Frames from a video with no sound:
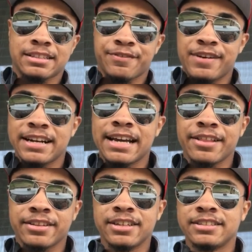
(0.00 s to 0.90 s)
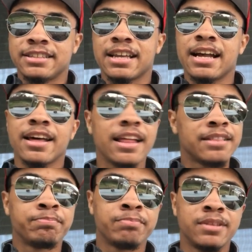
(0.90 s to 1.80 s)
to find out, because kind
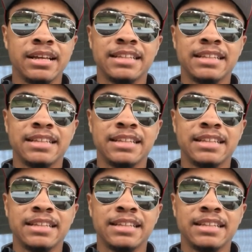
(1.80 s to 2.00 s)
of